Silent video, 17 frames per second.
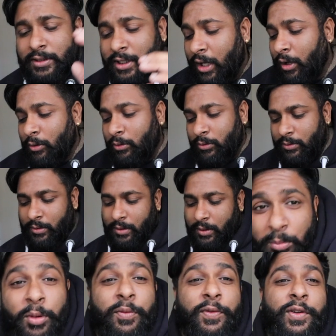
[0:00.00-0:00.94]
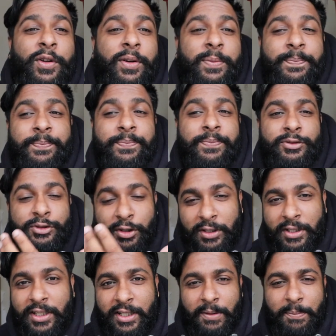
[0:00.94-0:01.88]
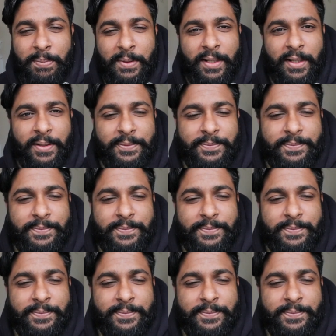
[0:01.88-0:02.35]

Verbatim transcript: So, moving on, Johnny Gapla.